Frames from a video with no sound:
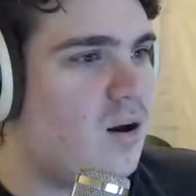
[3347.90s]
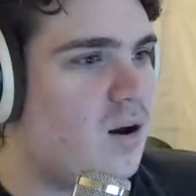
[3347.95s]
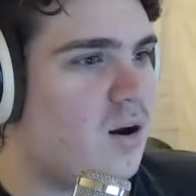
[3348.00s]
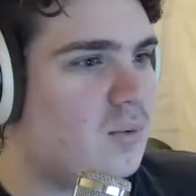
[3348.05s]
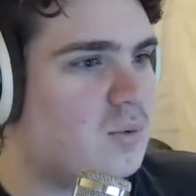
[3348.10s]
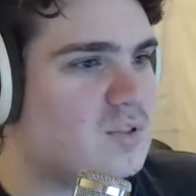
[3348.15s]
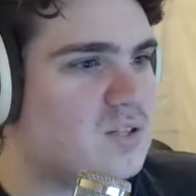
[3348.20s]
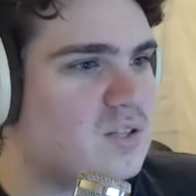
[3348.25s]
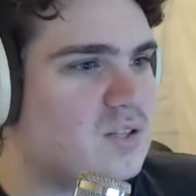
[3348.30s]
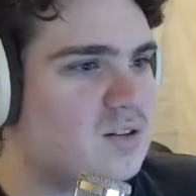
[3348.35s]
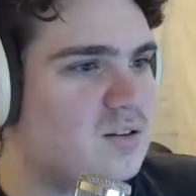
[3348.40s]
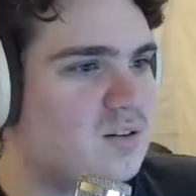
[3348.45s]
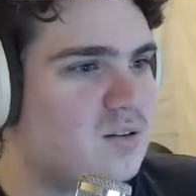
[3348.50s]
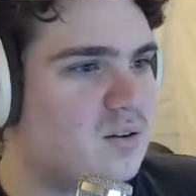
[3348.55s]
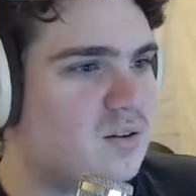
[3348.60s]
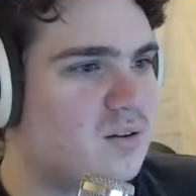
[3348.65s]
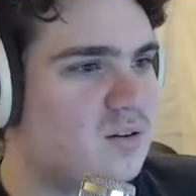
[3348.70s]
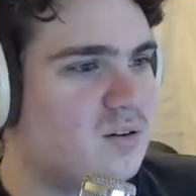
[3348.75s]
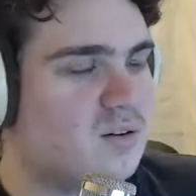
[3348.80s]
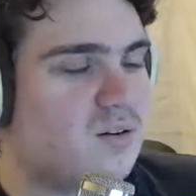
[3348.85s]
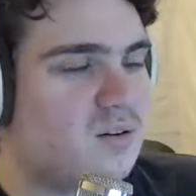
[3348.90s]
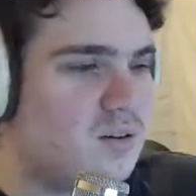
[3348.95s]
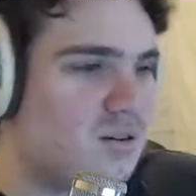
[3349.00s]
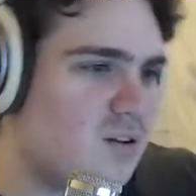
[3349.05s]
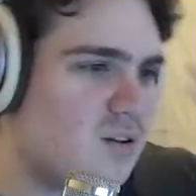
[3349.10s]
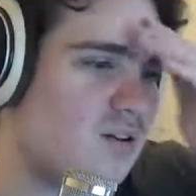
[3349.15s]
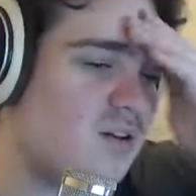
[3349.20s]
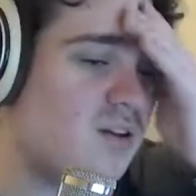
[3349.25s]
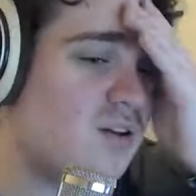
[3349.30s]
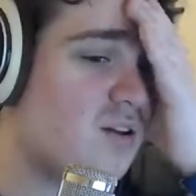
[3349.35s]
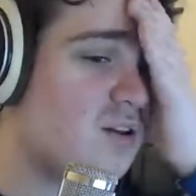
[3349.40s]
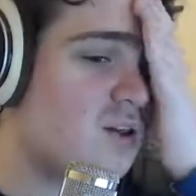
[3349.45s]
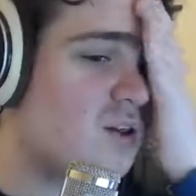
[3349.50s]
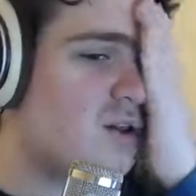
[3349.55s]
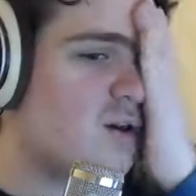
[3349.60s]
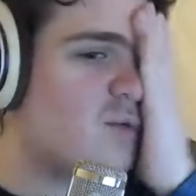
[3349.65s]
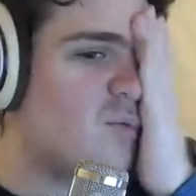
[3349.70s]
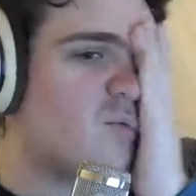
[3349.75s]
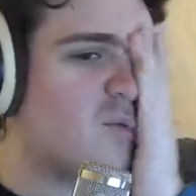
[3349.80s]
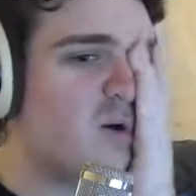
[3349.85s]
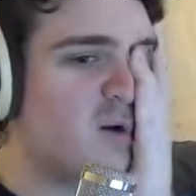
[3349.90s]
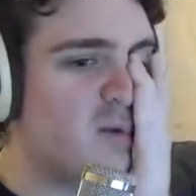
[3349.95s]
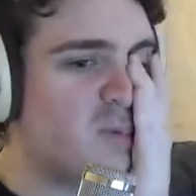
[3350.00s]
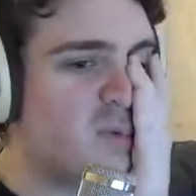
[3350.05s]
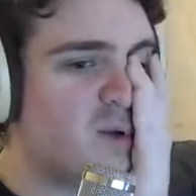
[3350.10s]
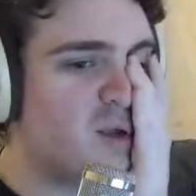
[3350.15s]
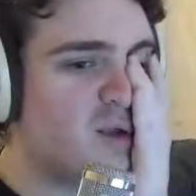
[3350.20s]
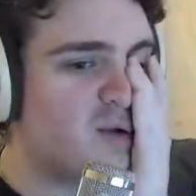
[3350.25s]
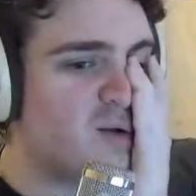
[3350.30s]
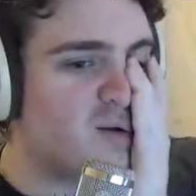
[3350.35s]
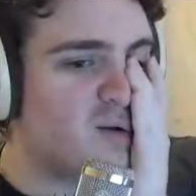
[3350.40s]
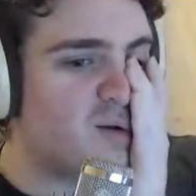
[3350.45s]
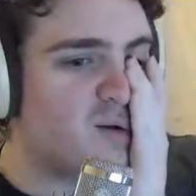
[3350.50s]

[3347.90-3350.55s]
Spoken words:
on? Was it? What am I?